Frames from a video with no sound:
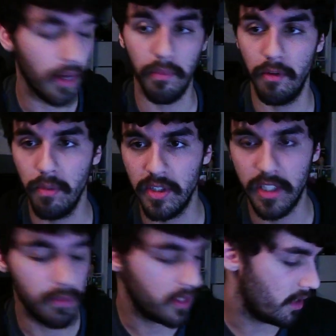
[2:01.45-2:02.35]
They're from the
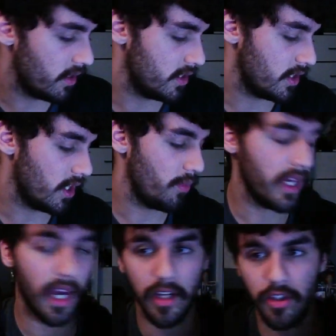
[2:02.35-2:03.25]
same series. We
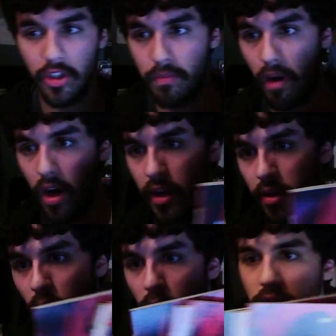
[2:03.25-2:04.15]
got Spawn
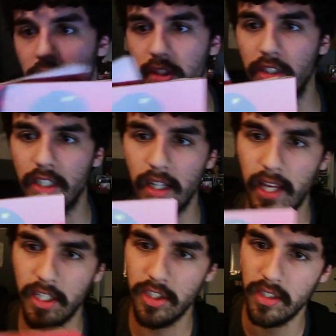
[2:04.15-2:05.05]
Origins
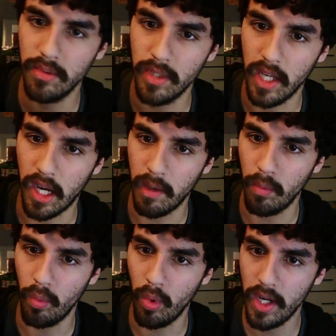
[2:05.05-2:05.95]
Collection. We got
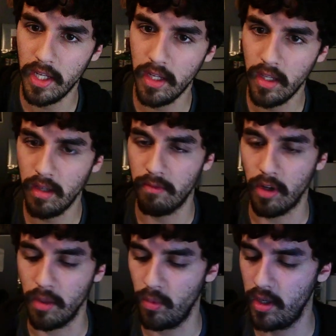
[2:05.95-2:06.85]
Volume
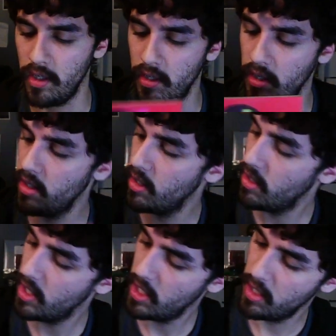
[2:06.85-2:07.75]
1,
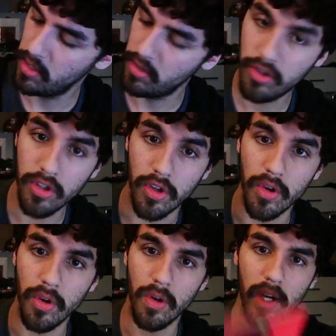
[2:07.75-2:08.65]

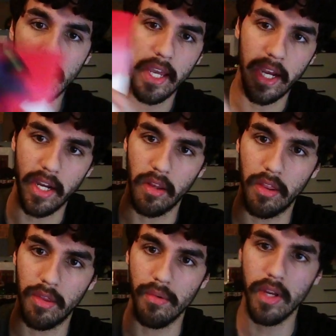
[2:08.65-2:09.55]
2, and
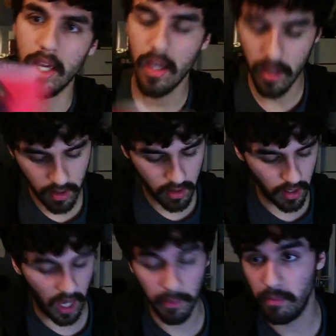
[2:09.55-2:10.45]
3.
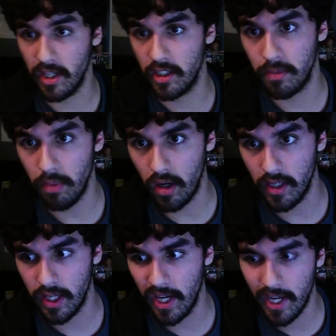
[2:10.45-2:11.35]
I'm a big
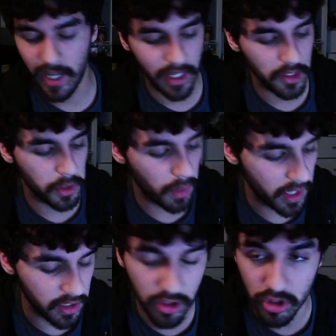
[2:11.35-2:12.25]
Spawn guy. Spawn
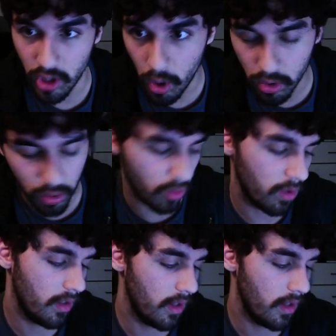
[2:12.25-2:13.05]
is so cool.